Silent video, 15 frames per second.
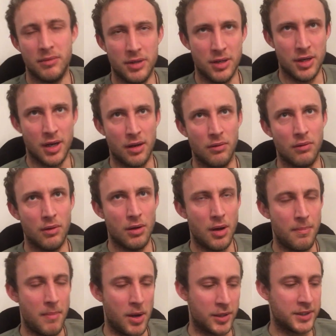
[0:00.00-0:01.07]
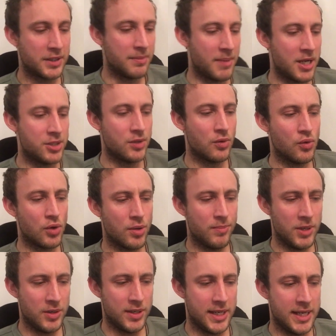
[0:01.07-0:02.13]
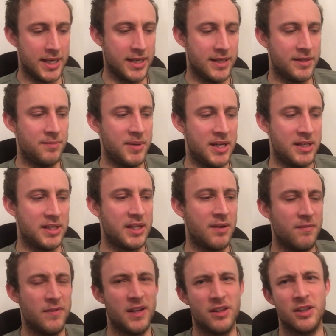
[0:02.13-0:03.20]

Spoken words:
you know, amongst the magical community as being something